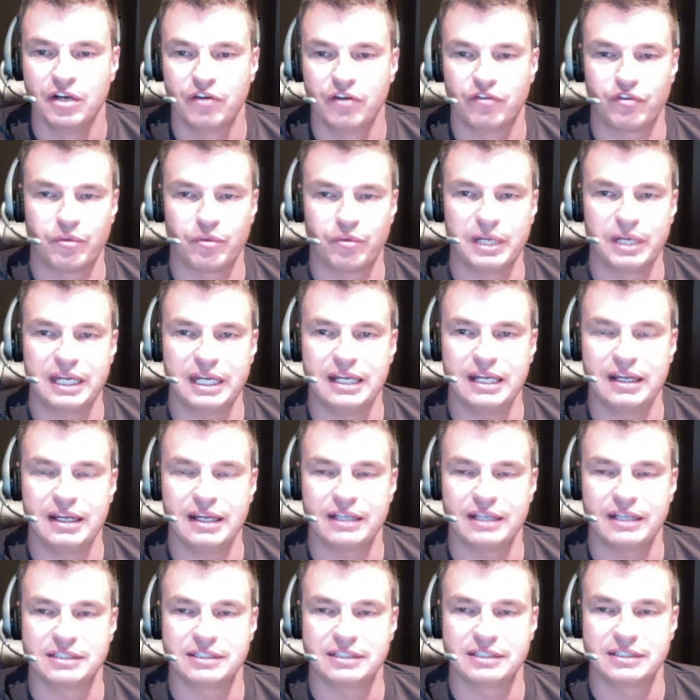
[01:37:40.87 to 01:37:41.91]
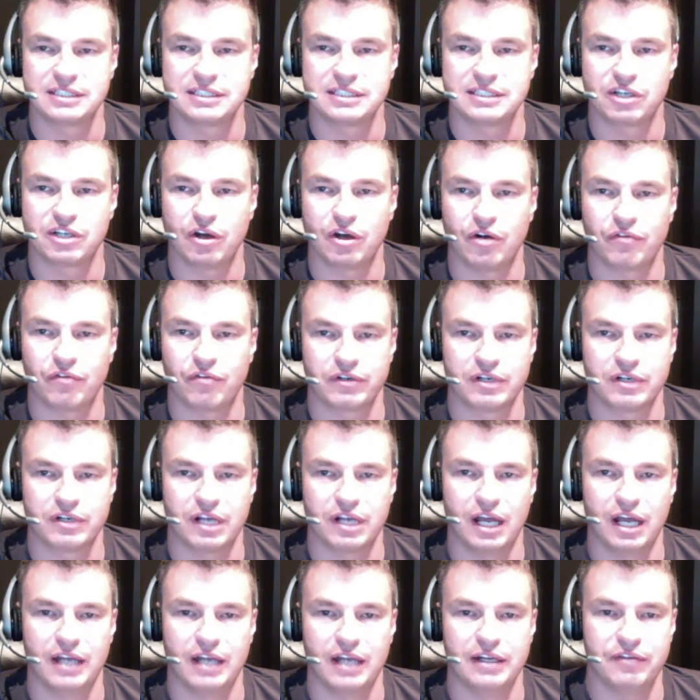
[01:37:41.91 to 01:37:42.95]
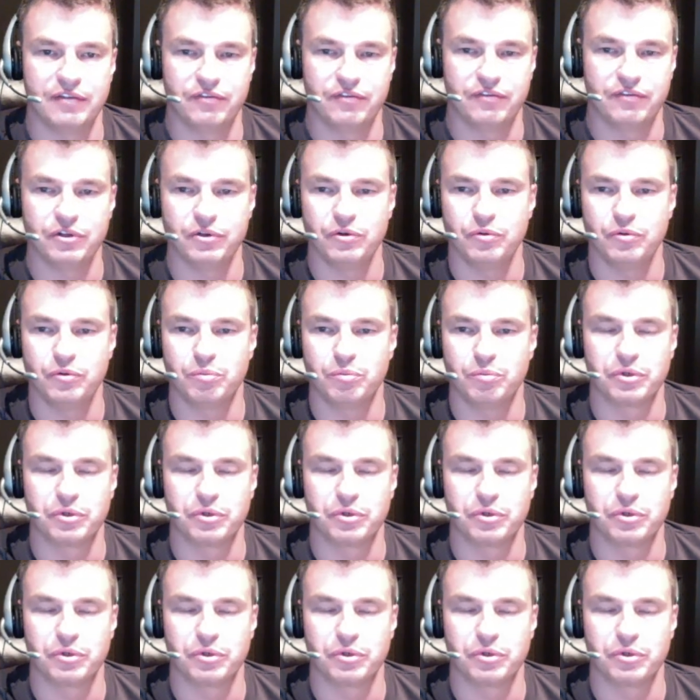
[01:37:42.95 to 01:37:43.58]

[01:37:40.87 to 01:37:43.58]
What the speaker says: for me, it's all for naught if you